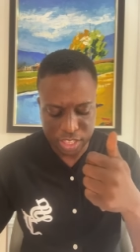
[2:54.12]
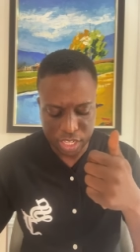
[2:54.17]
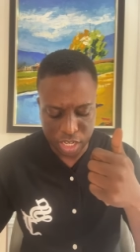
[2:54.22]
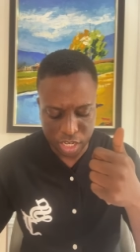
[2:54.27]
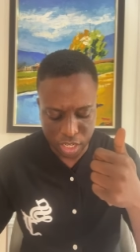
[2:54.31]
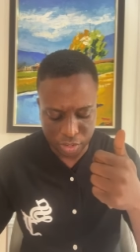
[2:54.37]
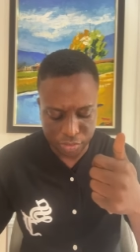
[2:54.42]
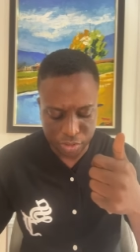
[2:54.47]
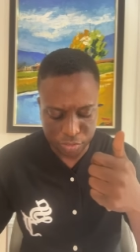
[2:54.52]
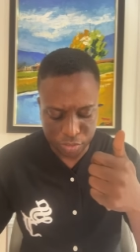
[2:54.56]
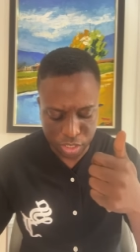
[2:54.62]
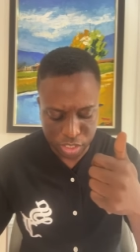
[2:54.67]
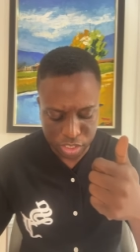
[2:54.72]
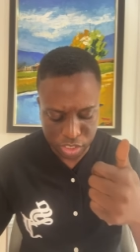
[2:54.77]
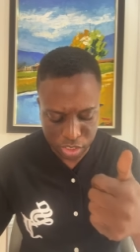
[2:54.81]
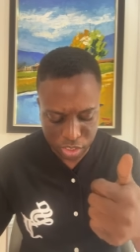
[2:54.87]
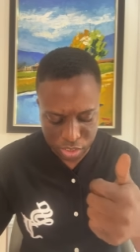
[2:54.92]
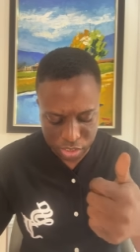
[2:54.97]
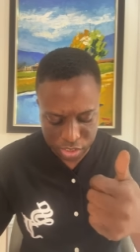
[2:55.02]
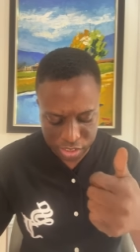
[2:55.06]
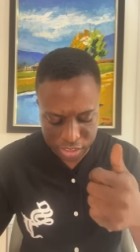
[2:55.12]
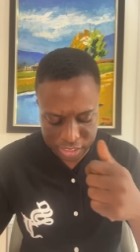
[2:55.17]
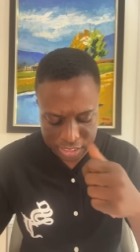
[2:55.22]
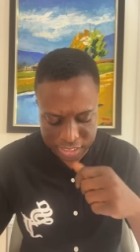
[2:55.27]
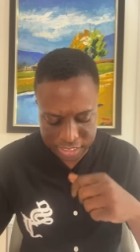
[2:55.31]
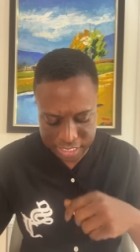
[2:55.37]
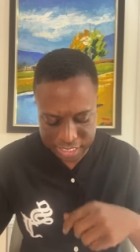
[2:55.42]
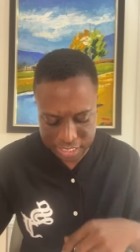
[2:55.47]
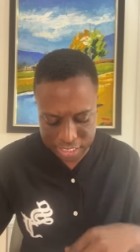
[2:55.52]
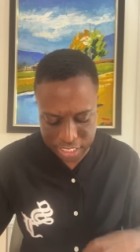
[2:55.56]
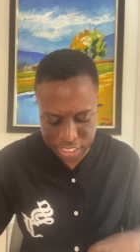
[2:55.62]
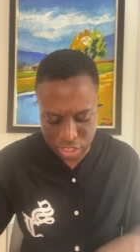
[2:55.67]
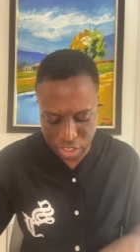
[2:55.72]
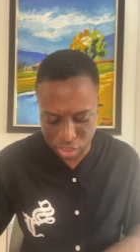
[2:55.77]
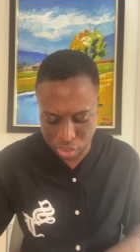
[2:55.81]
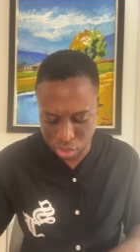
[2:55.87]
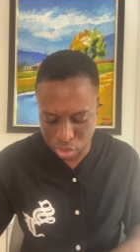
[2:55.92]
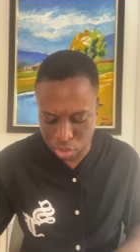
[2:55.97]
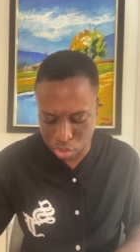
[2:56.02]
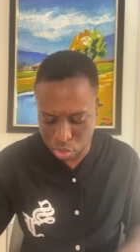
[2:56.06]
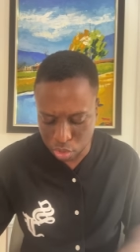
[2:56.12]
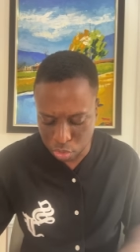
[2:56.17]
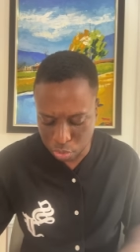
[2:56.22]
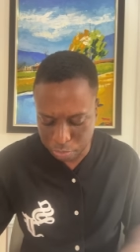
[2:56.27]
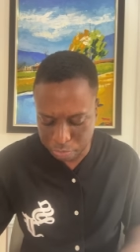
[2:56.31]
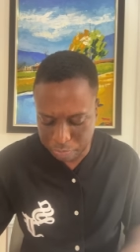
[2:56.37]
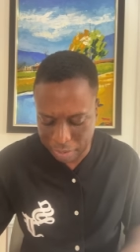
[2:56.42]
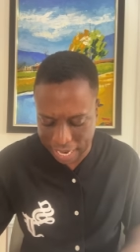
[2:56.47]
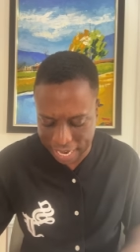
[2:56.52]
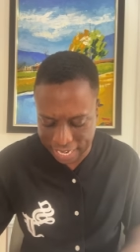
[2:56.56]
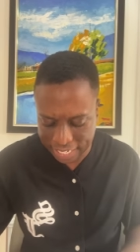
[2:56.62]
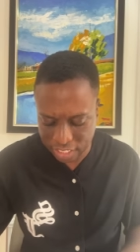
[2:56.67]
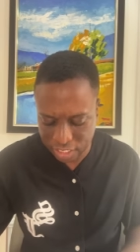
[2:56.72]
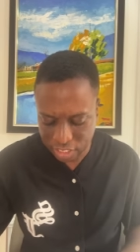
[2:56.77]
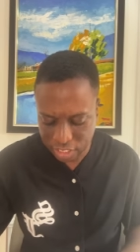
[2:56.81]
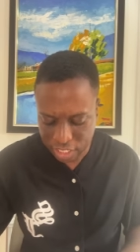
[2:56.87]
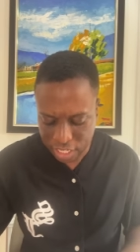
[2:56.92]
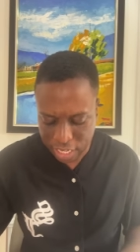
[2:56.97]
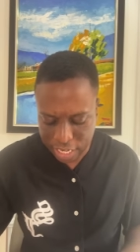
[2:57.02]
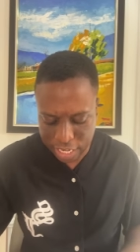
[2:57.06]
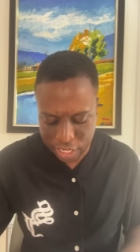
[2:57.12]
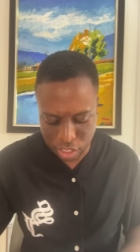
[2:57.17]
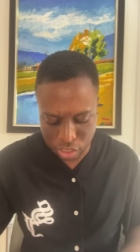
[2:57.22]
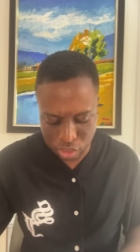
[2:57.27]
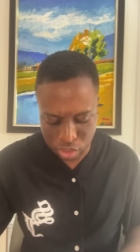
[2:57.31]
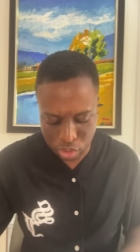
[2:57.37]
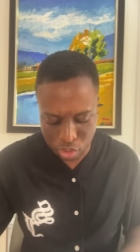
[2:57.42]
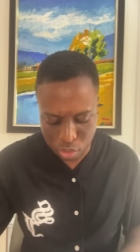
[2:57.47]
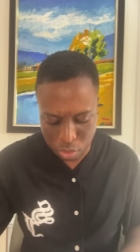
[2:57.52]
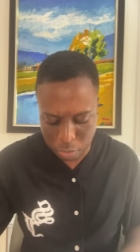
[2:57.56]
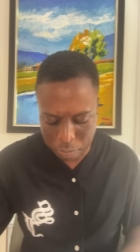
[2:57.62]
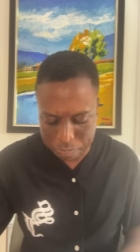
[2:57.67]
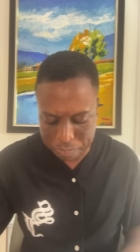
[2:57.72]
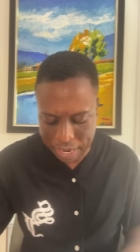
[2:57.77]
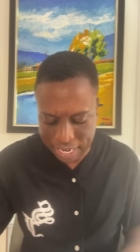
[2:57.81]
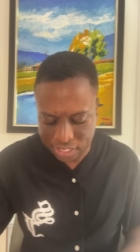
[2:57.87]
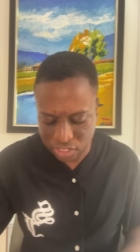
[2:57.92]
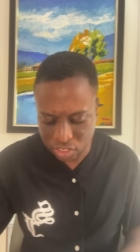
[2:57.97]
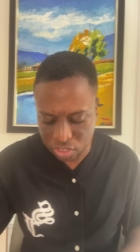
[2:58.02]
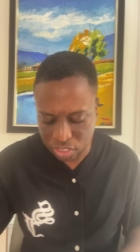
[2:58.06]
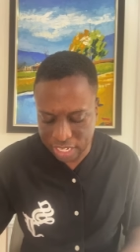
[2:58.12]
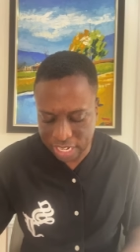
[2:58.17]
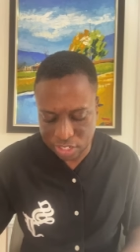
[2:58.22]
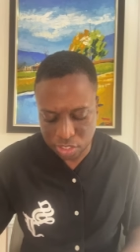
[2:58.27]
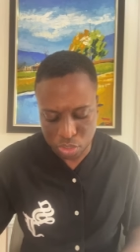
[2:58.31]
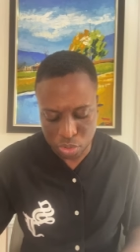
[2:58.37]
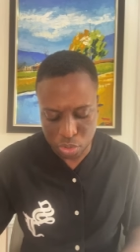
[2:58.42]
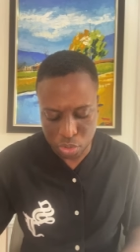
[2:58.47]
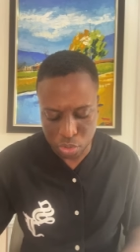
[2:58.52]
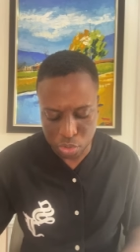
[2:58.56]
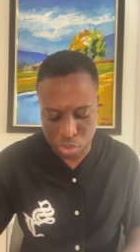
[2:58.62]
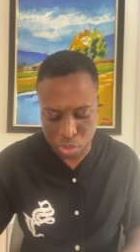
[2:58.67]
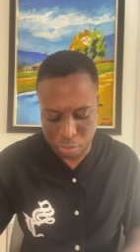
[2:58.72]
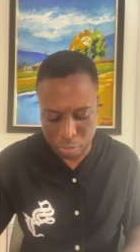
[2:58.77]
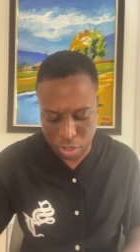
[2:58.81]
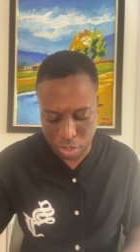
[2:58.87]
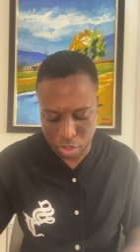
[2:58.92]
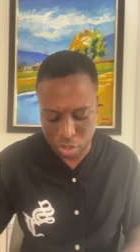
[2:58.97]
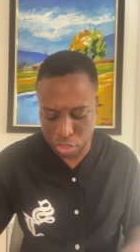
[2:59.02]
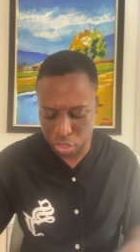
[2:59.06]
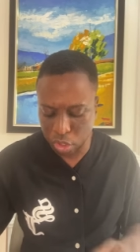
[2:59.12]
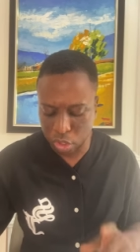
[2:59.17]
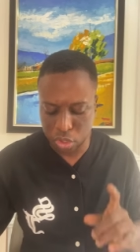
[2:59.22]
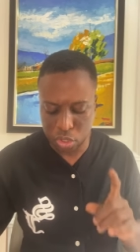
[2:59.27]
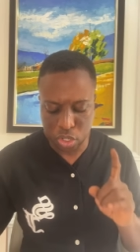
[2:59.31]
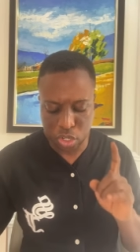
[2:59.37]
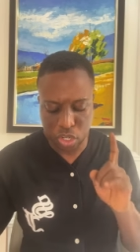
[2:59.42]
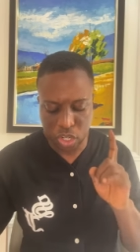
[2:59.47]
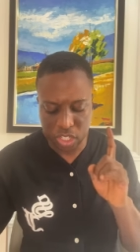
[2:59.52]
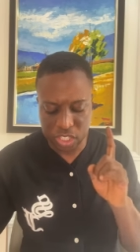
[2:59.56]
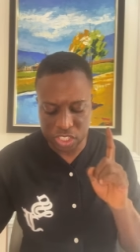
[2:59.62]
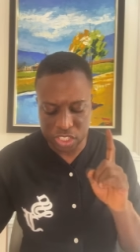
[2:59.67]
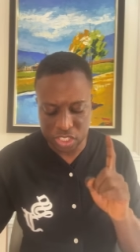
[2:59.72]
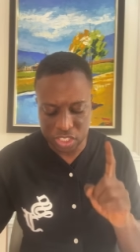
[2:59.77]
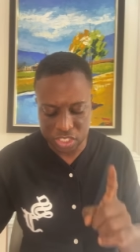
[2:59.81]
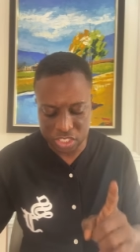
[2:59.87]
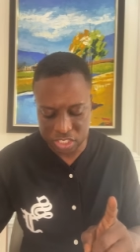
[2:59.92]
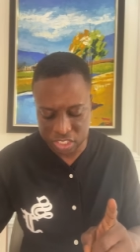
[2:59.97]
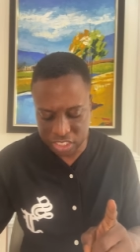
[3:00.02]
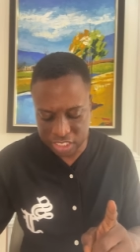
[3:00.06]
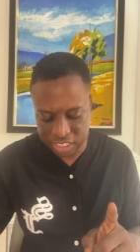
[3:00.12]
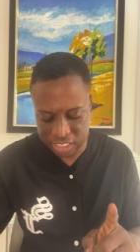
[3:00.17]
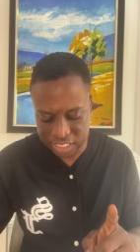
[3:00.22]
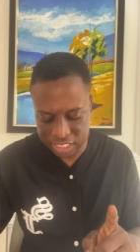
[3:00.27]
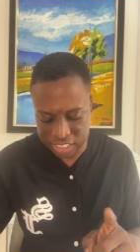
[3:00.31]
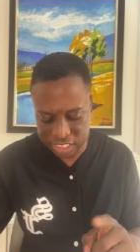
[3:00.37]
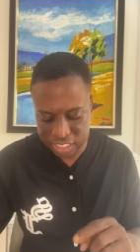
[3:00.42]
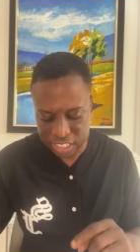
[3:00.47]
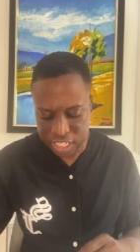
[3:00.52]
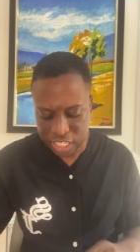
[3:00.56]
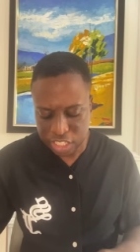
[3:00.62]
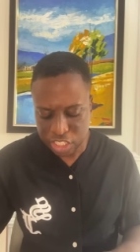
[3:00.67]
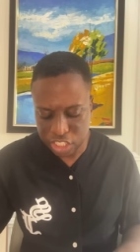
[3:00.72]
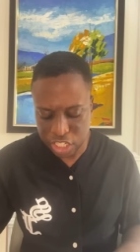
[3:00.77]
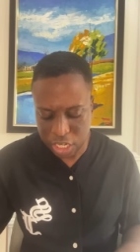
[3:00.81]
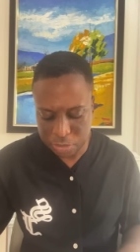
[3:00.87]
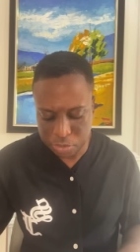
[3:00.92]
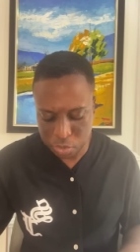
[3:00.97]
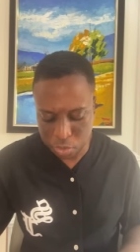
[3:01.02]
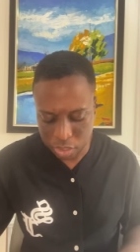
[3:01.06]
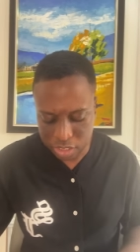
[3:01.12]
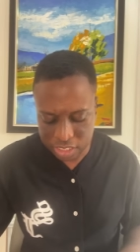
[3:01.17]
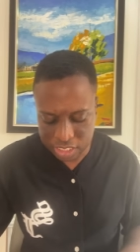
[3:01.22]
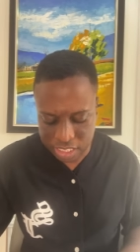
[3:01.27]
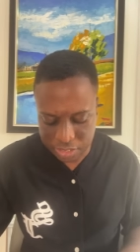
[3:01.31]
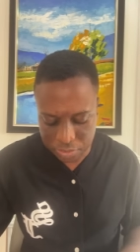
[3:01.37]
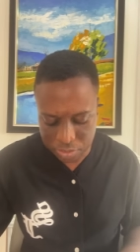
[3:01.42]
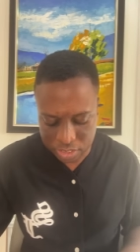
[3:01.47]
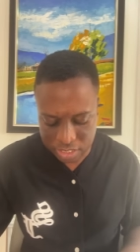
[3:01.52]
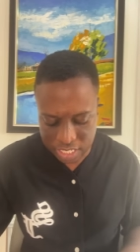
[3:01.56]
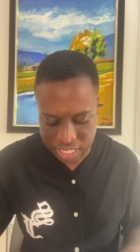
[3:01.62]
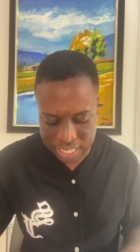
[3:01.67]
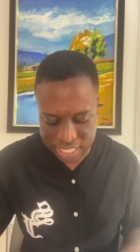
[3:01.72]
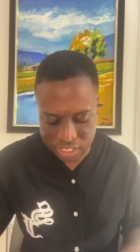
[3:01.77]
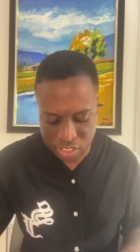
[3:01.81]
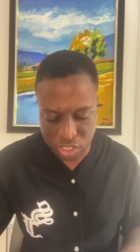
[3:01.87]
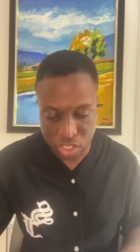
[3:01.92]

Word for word: the love of God is consistent. It doesn't do bad. It doesn't do bad today and do good tomorrow. No, God is consistent. James 1:17